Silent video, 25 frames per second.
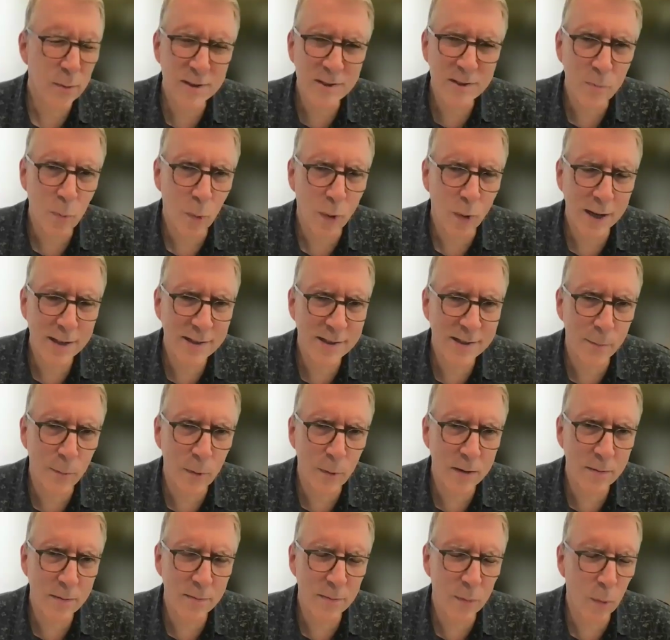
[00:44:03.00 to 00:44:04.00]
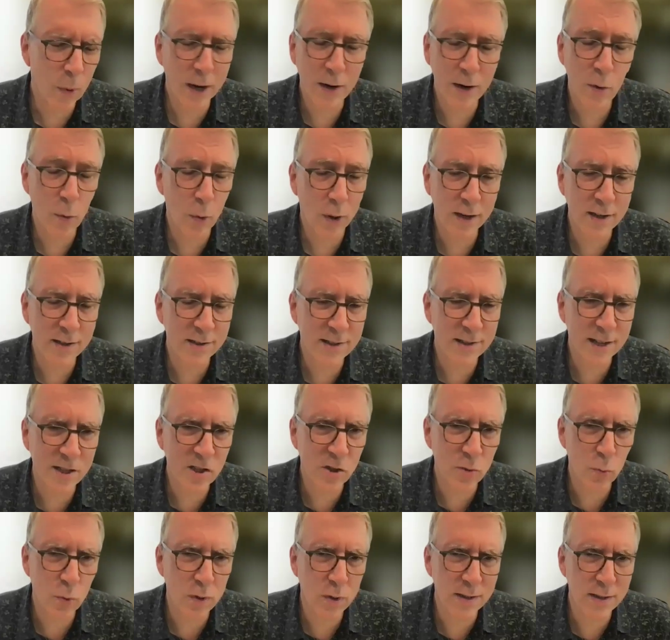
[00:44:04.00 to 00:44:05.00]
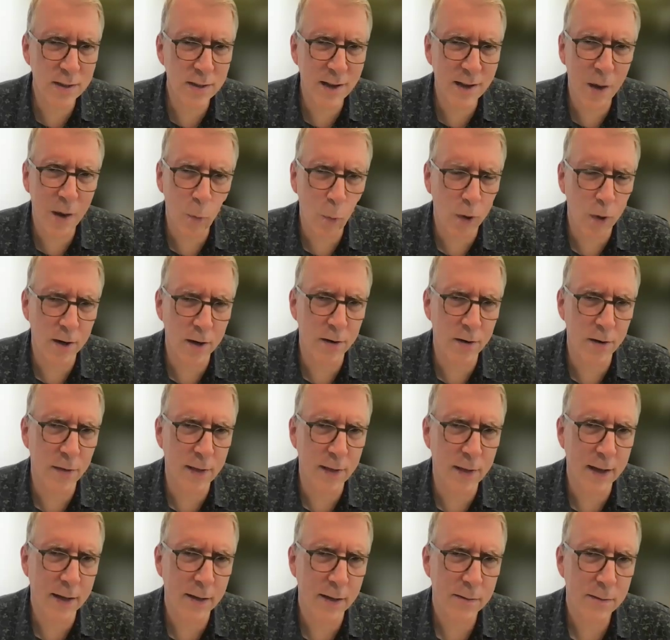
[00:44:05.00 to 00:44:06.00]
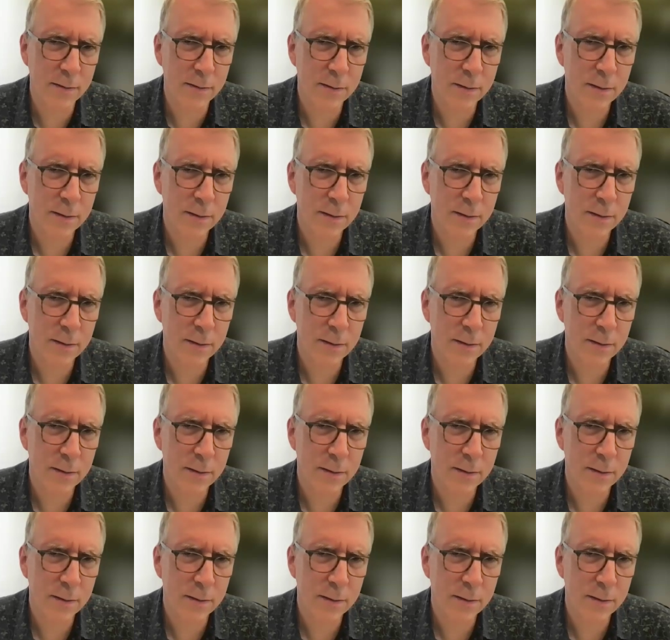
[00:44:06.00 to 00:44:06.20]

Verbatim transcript: reason why someone, why an organization would not want to do that?